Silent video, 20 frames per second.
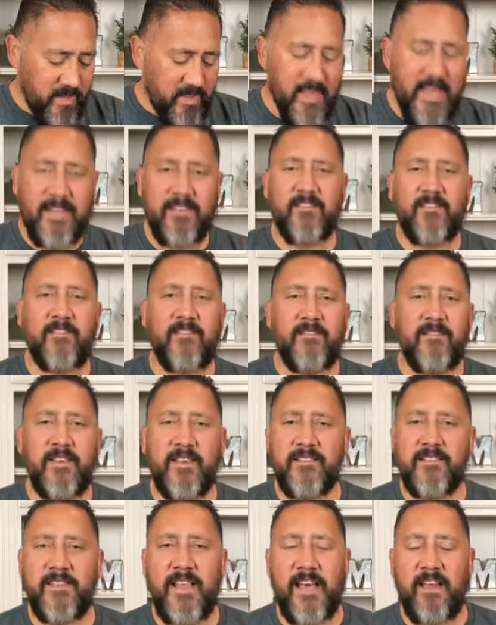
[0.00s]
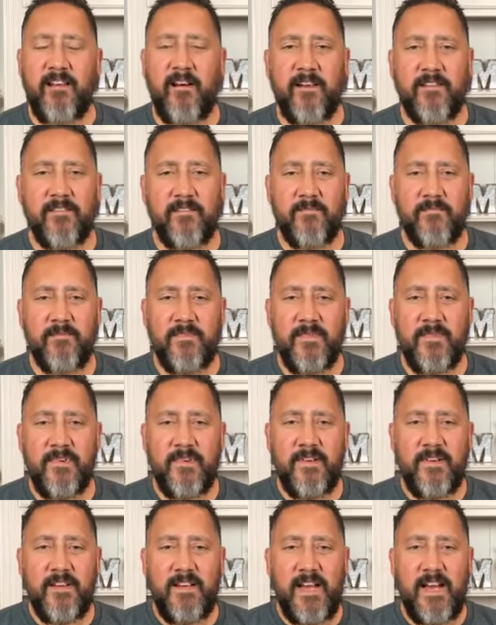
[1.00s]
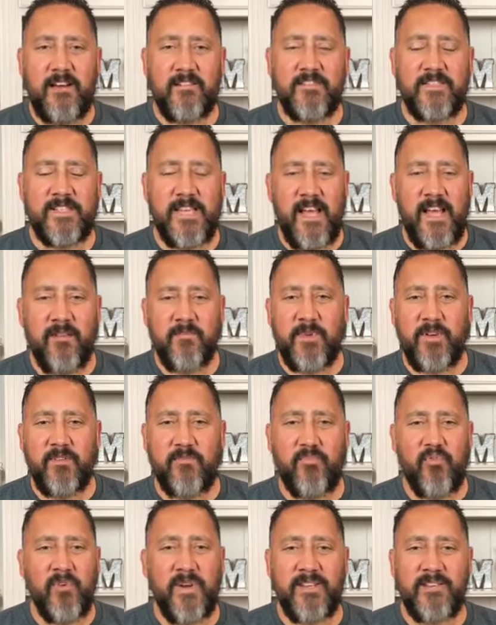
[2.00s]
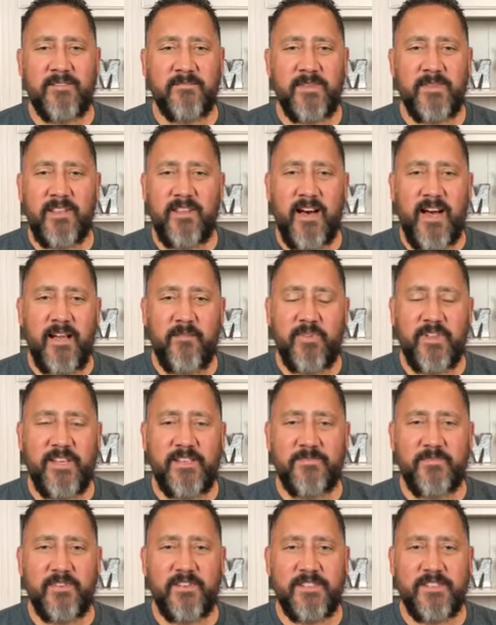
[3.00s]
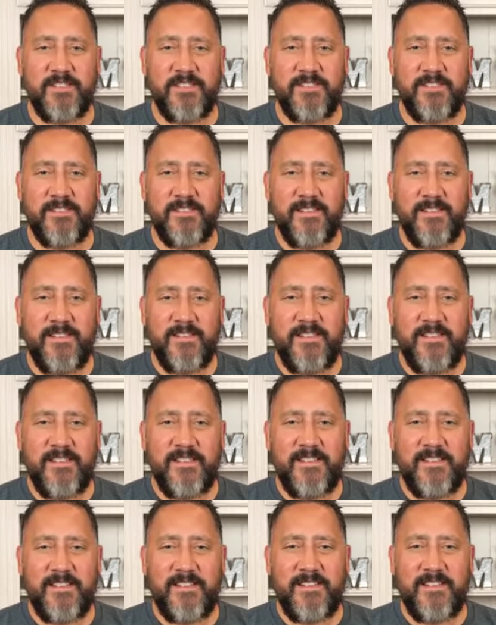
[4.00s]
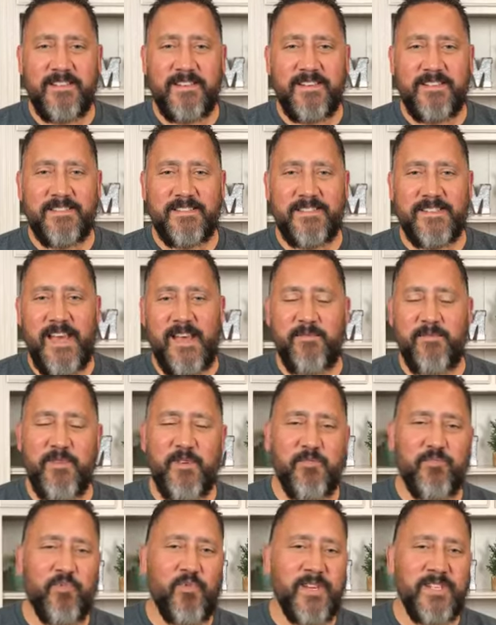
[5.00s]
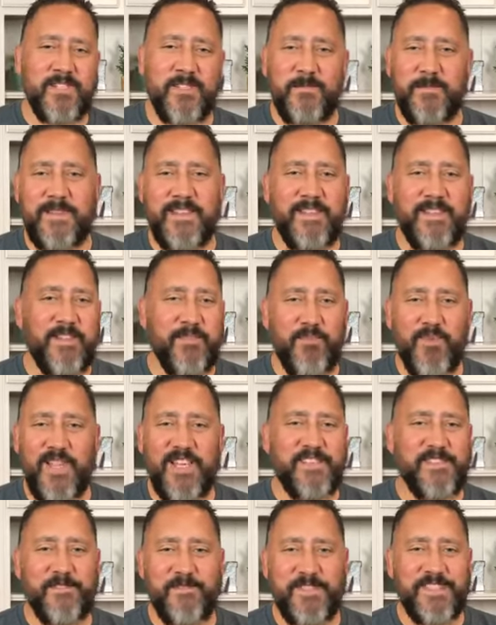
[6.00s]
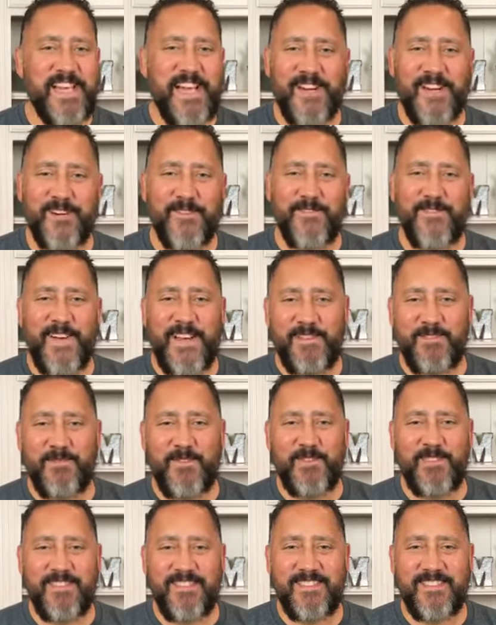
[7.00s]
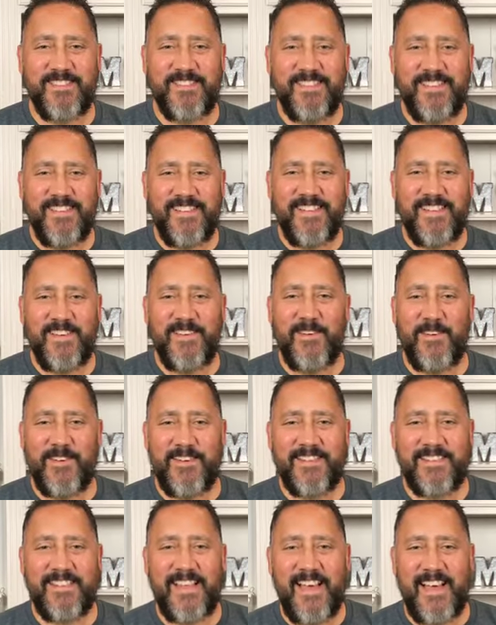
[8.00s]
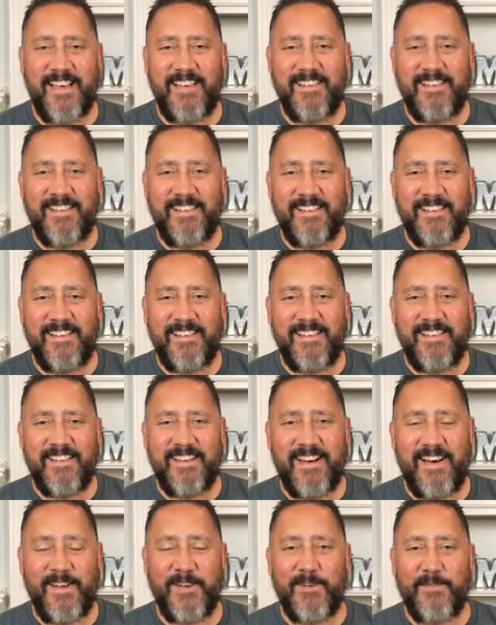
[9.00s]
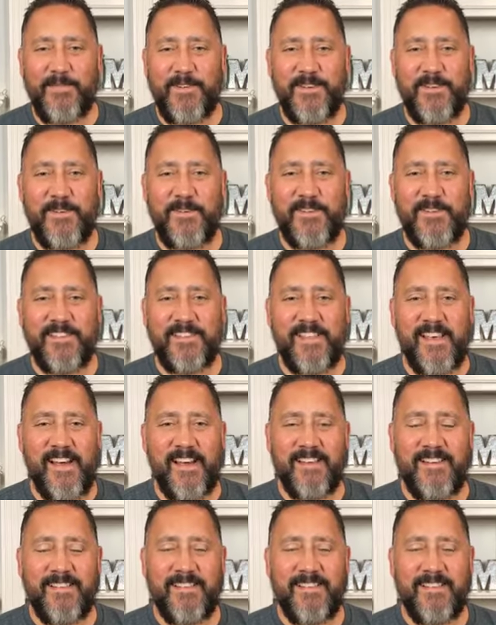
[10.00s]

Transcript: That's isn't that awesome? How Samuel points him to the high place first. Samuel points him to the place of sacrifice first. You notice that? I don't know if you noticed that.